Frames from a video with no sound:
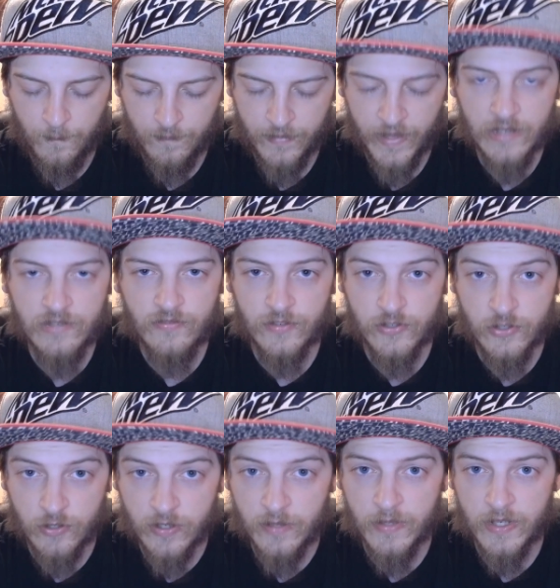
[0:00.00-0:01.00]
As for
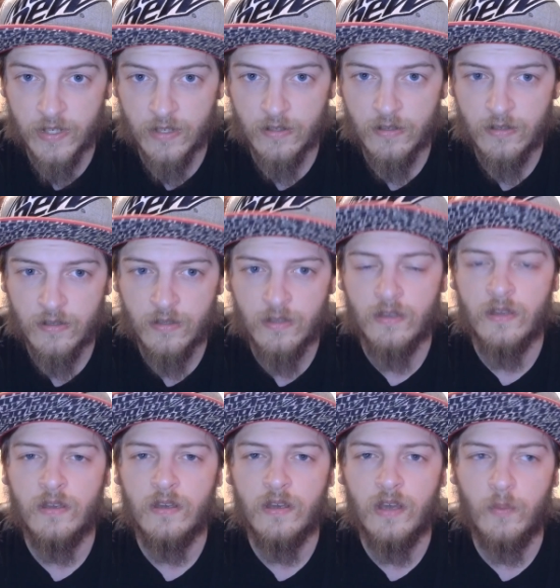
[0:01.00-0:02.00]
streaming,
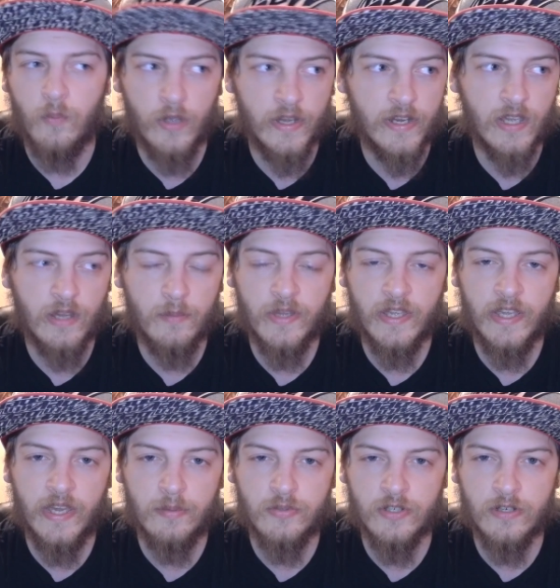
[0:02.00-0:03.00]
I'm waiting on my
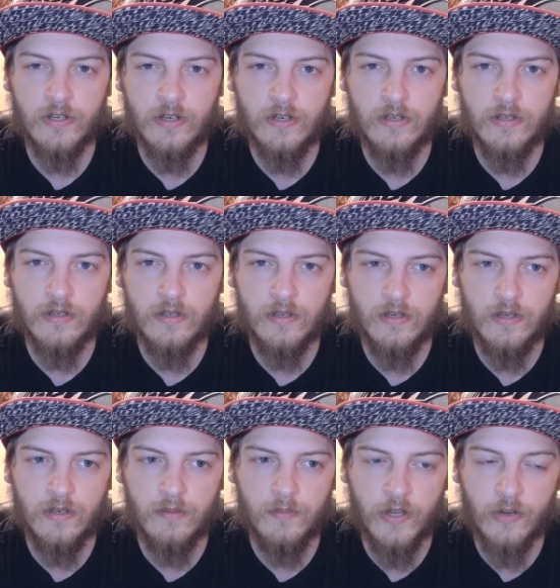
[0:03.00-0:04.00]
capture card.
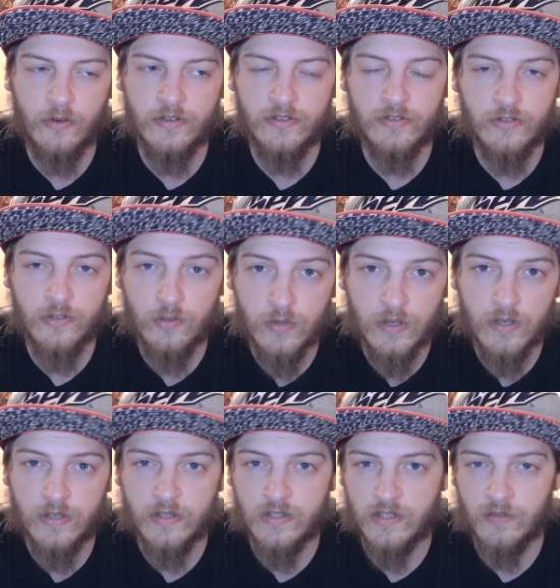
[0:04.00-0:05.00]
I ordered a new one.
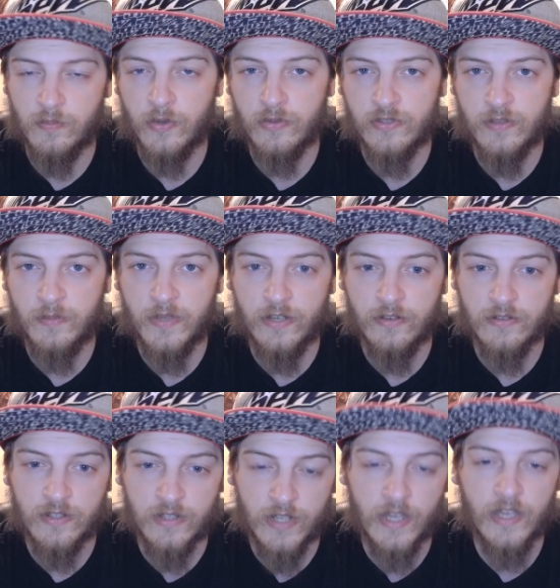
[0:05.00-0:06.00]
It's supposed to be here
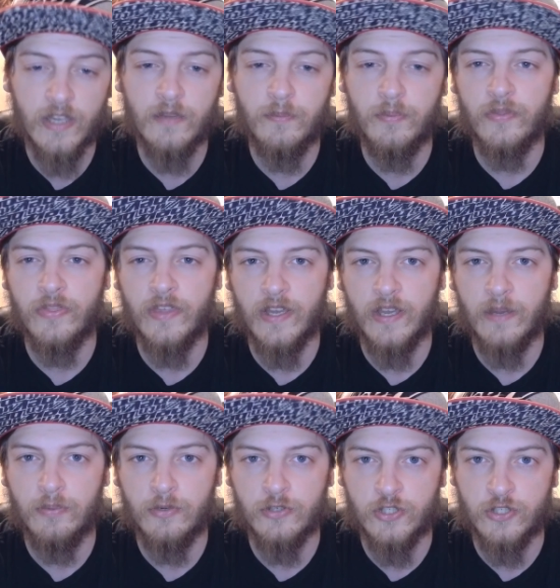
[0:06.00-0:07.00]
today, but that got
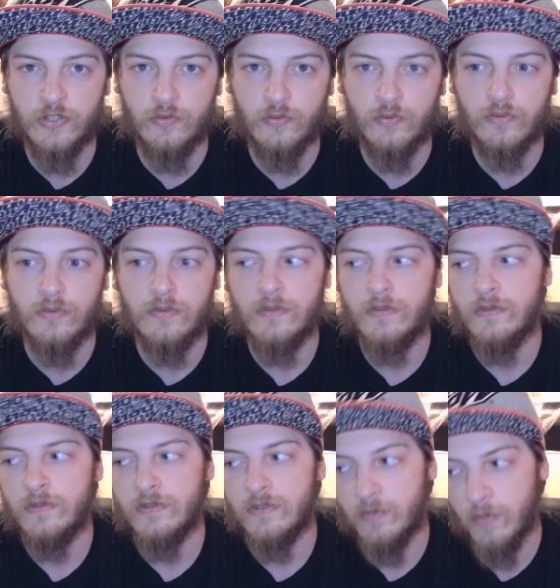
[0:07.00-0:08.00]
pushed to
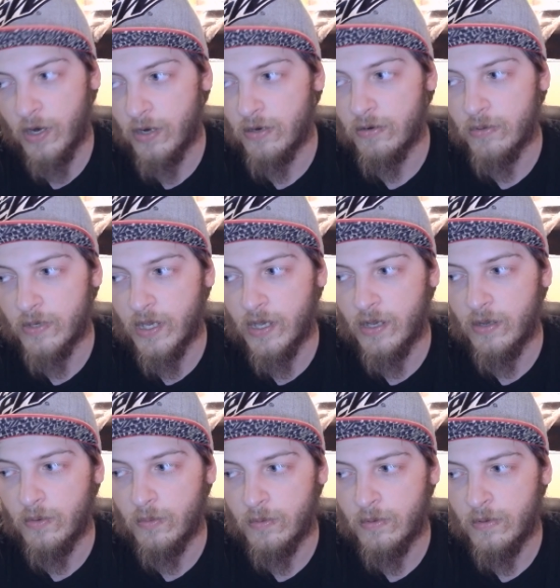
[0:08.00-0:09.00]
tomorrow
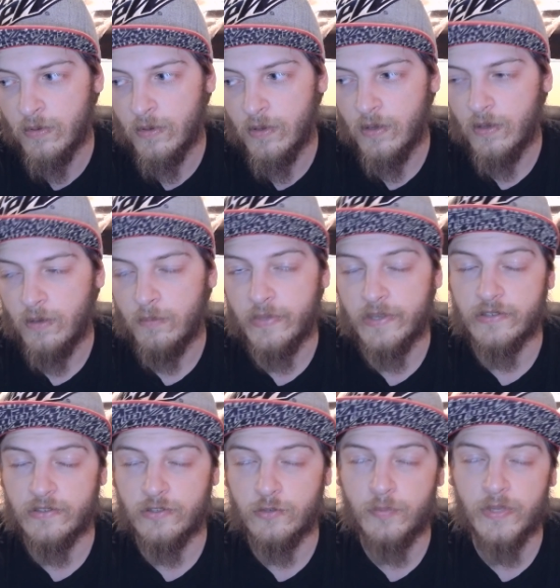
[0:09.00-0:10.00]
now
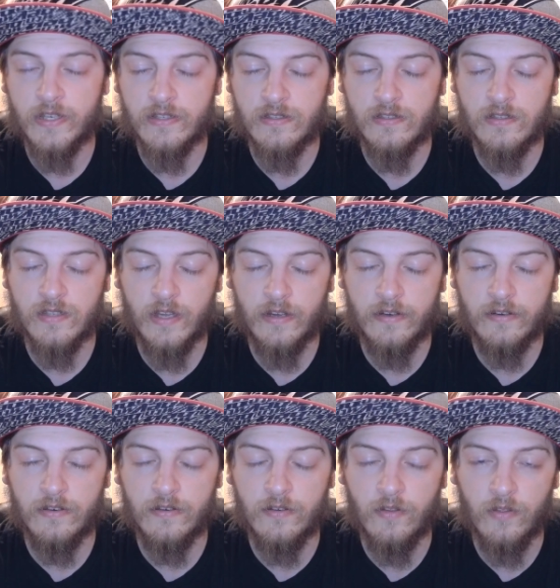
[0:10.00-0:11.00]
because UPS decided
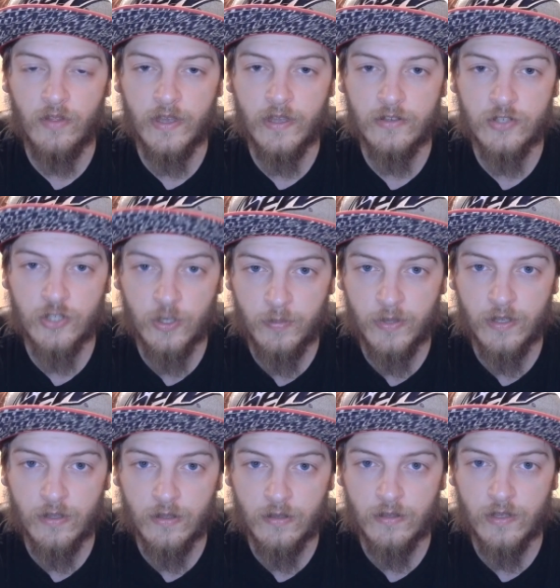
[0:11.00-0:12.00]
to delay
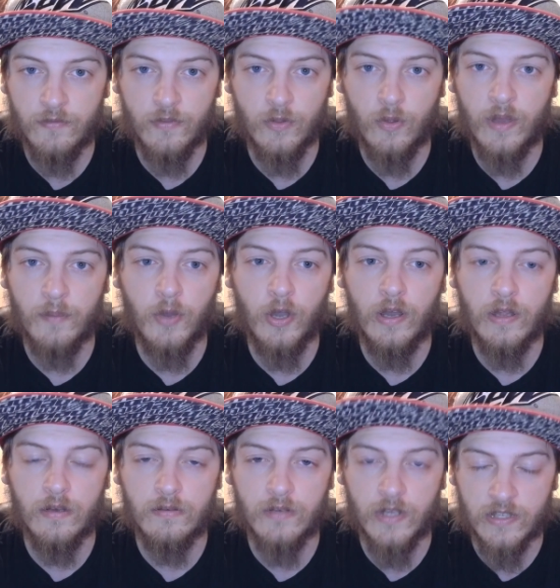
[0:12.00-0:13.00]
shipping, even though I
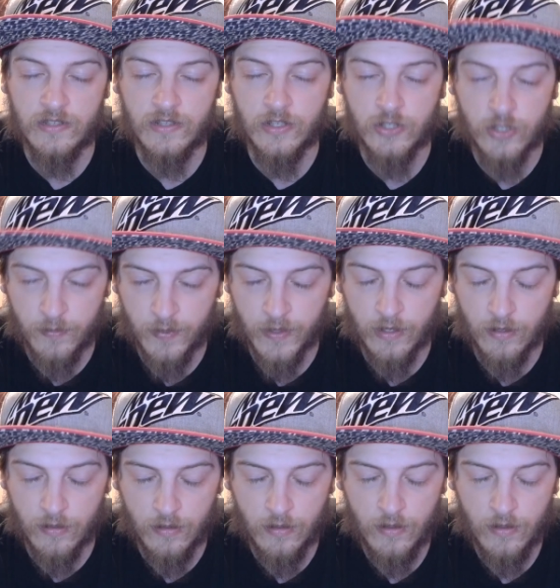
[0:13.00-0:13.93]
bought next day shipping.